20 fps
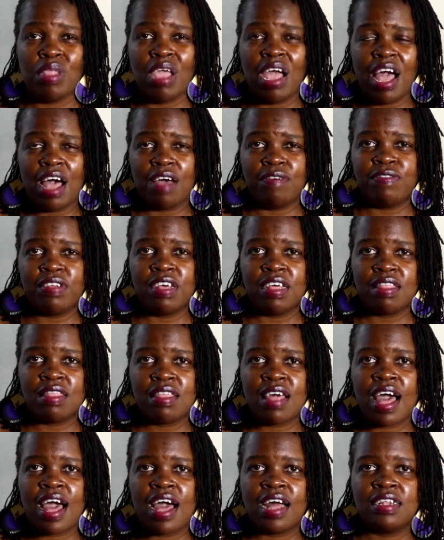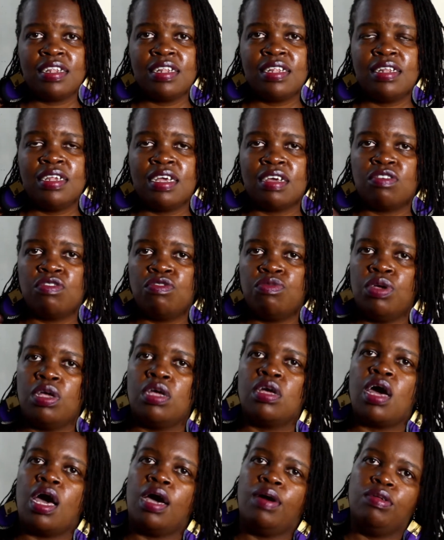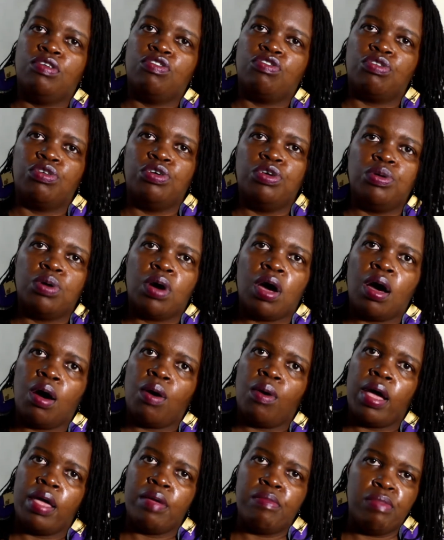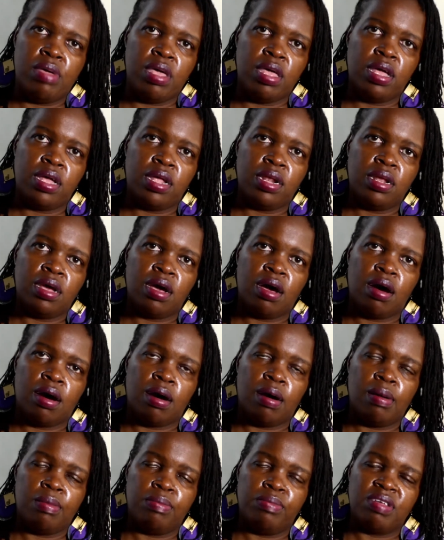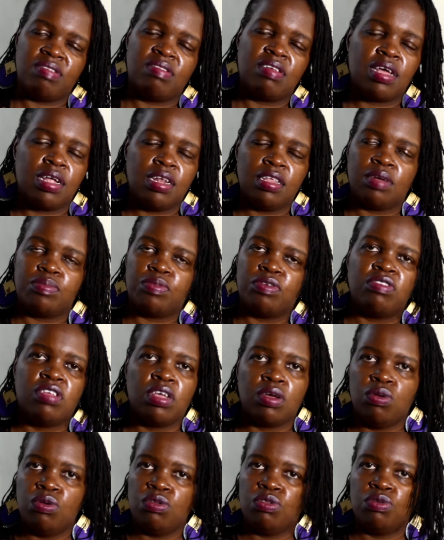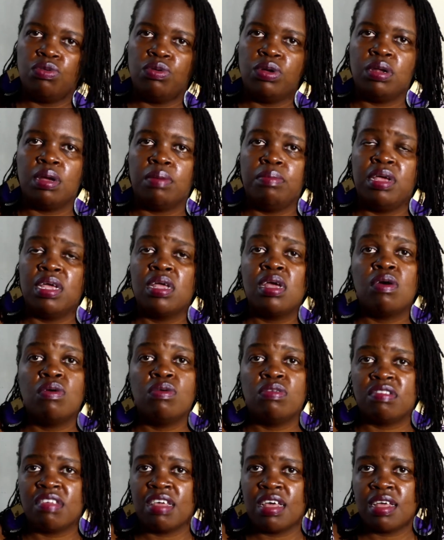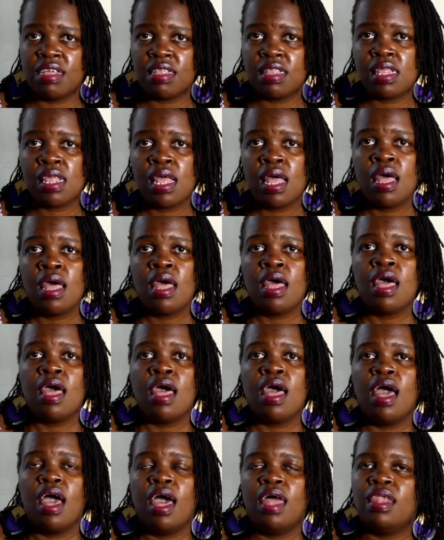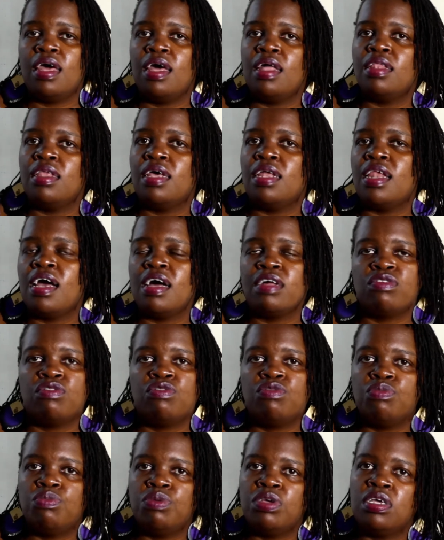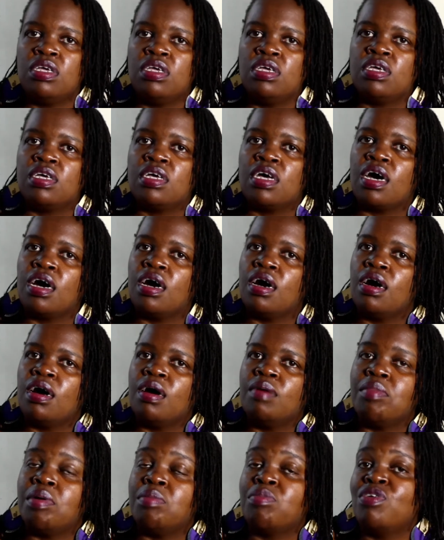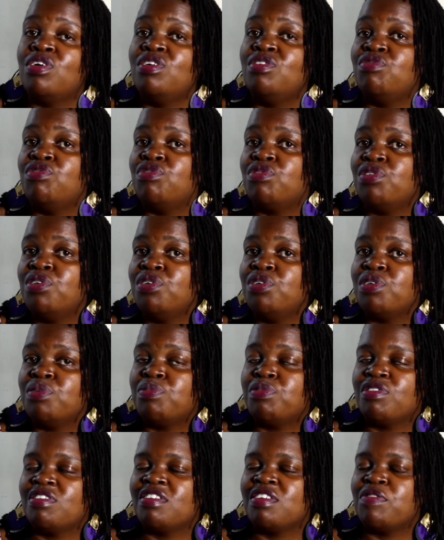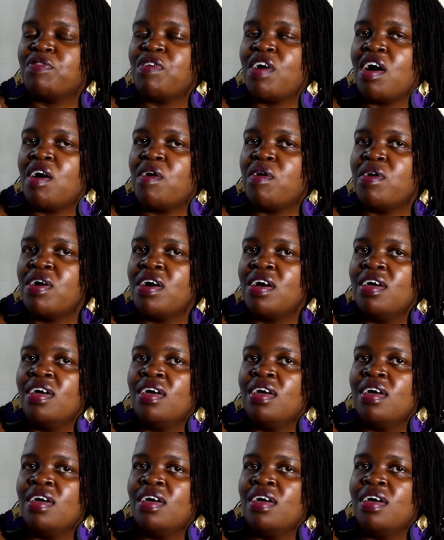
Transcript: After that, next week I will show you how I made basically the process I go through when I'm making corsets. And then the last week I'm going to show you the process of how